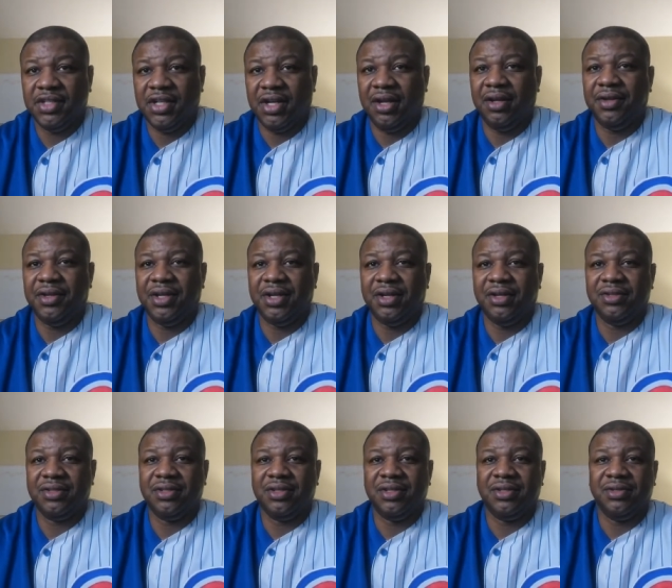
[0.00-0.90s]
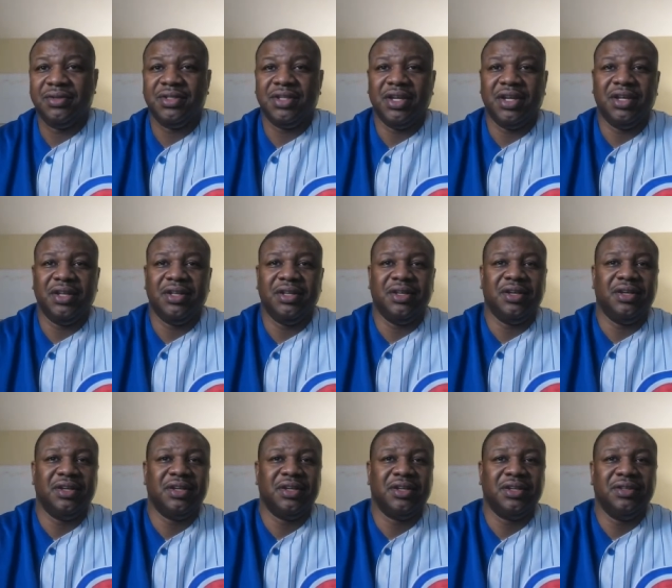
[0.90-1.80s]
I don't know. those that
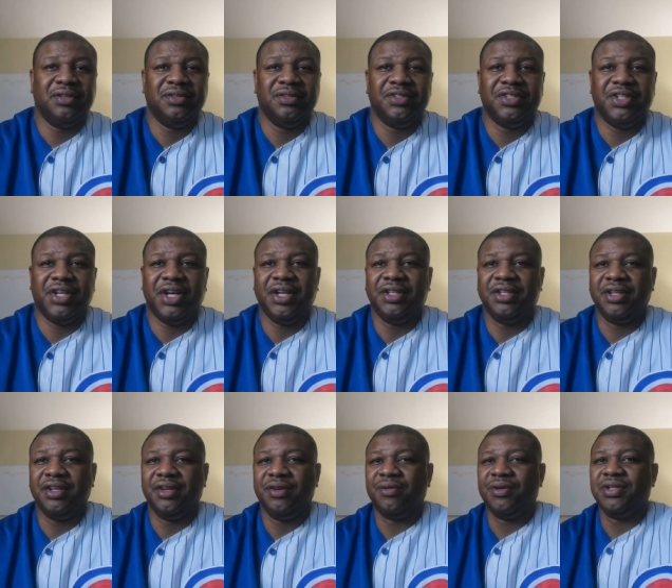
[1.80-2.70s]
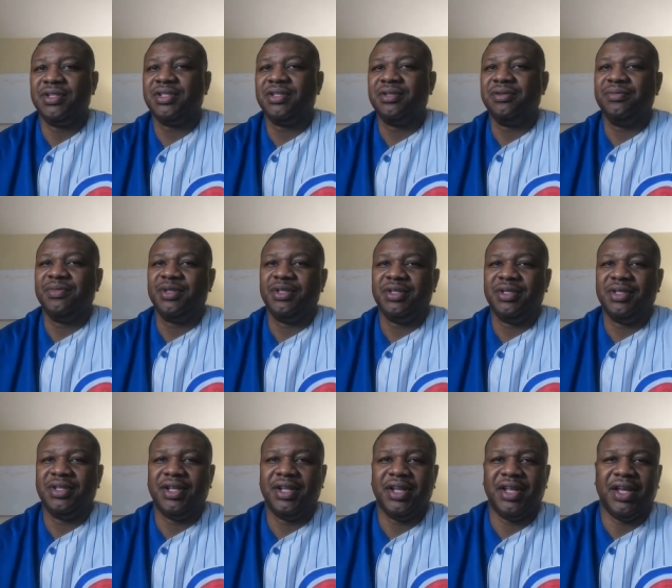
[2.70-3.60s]
uh, Jonathan Gresham
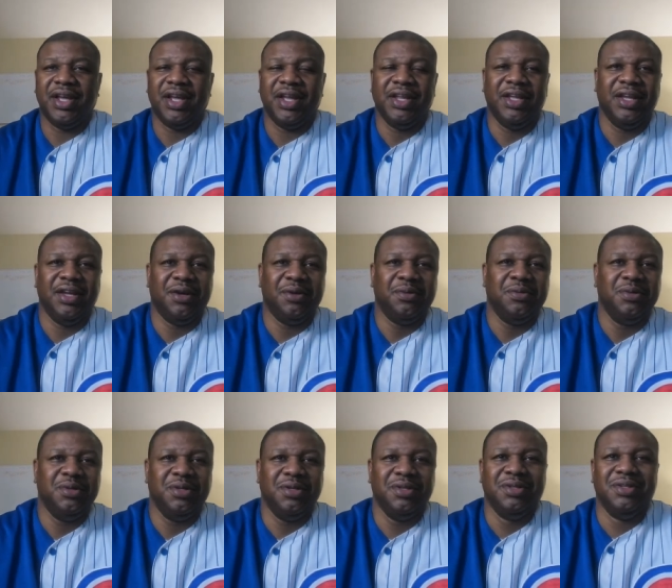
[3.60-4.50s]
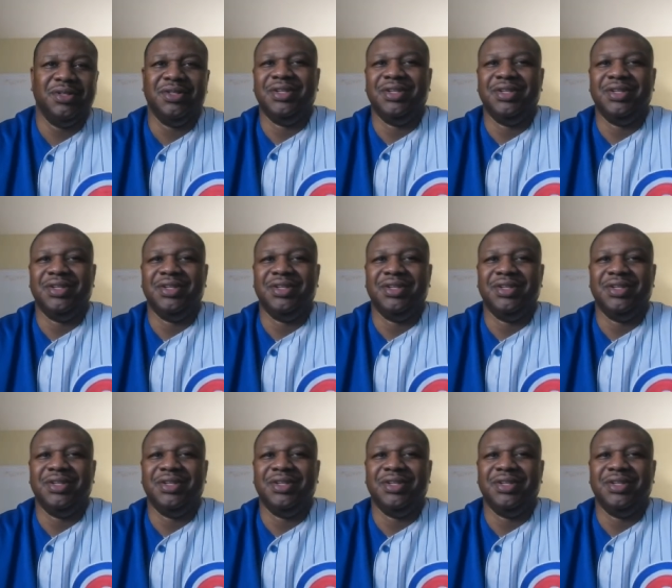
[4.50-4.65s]
and Eddie Edwards.